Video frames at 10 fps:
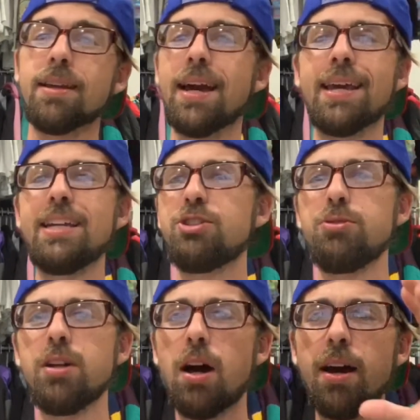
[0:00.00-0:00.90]
Like, I kid
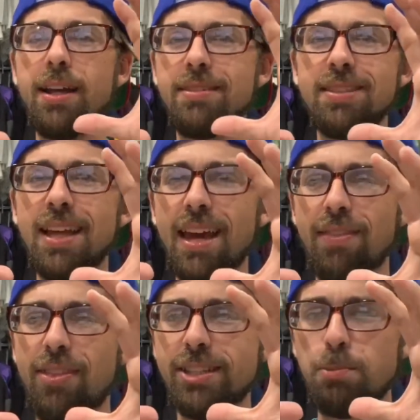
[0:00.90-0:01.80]
you not, it's
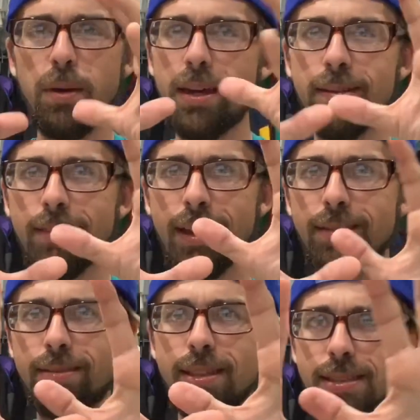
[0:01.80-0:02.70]
like this big, like
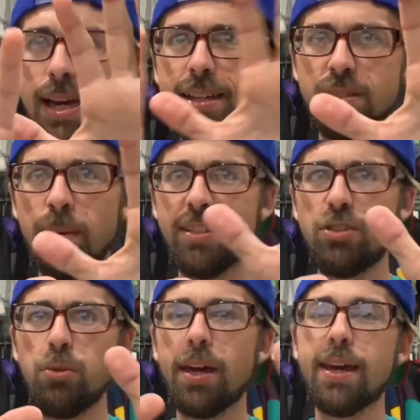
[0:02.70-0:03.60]
the size of my
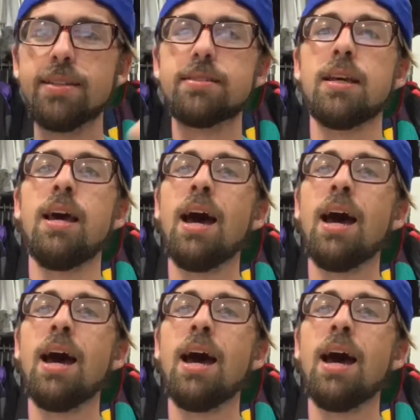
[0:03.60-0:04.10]
2 hands.